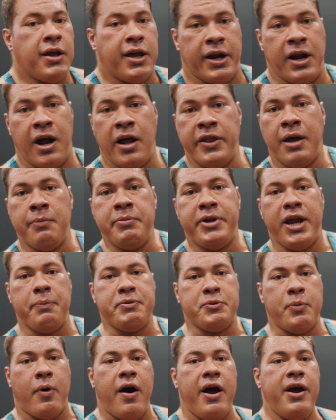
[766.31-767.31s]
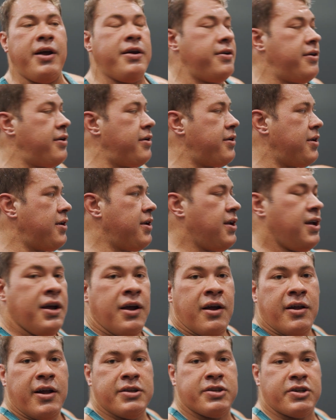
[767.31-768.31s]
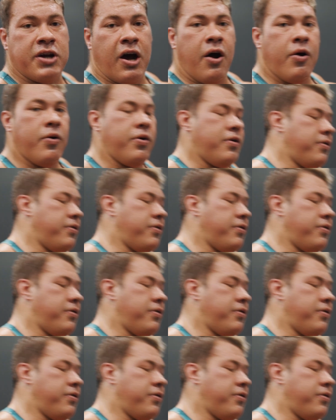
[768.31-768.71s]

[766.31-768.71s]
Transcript: get on them dips, boy. Let's go.